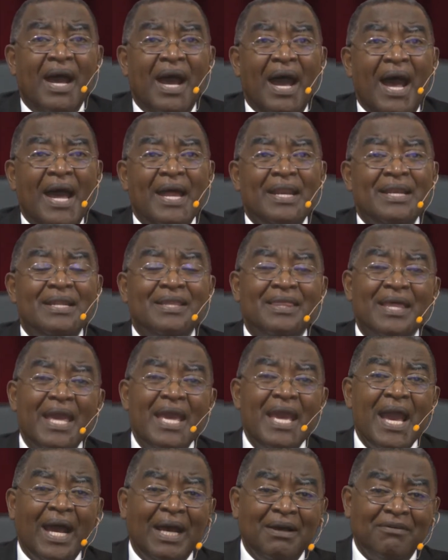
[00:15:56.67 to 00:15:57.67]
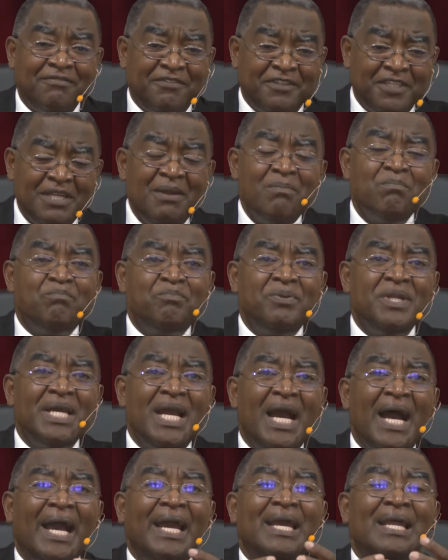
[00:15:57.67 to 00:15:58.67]
and they have simply
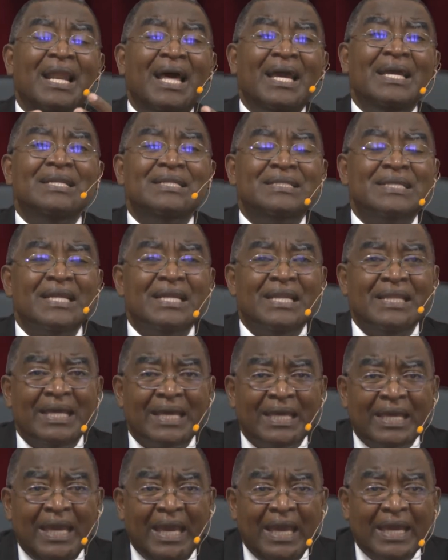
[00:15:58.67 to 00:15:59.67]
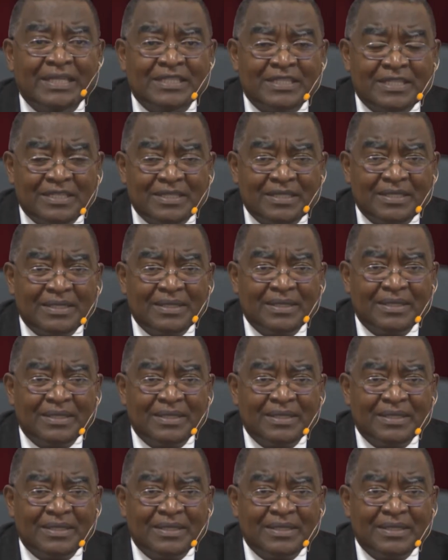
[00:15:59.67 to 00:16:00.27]
highlighted the case.